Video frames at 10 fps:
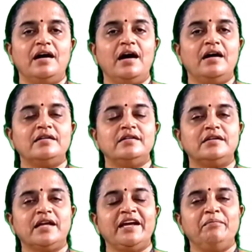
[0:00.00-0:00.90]

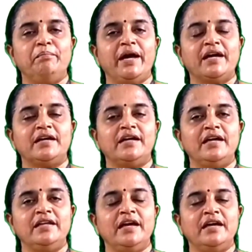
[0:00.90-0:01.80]
R-type
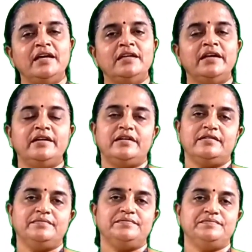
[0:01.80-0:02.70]
bacteria in it.
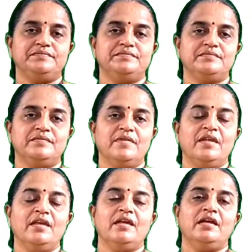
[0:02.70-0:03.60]

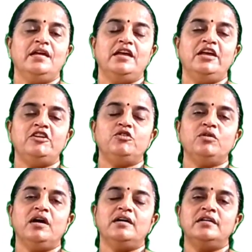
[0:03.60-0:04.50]
He
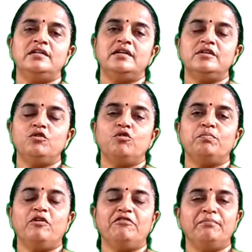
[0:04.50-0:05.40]
took another
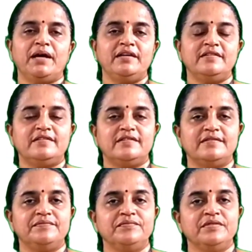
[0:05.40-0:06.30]
group of mice.
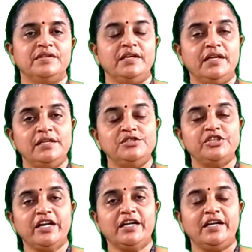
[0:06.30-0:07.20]
He
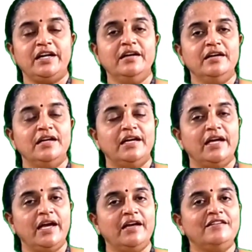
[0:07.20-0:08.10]
injected
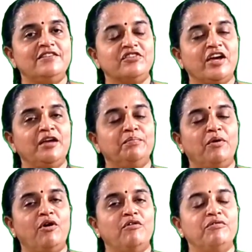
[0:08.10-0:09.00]
S-type
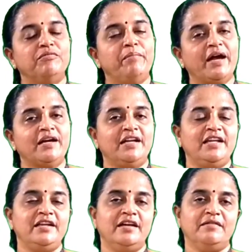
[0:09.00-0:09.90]
of
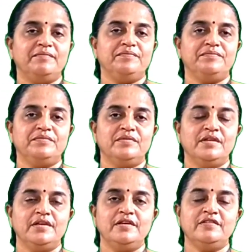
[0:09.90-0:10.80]
bacteria.
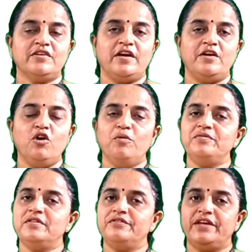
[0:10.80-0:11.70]
He started
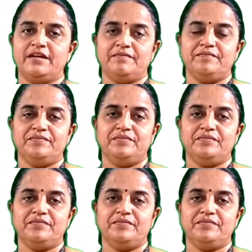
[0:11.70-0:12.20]
observing.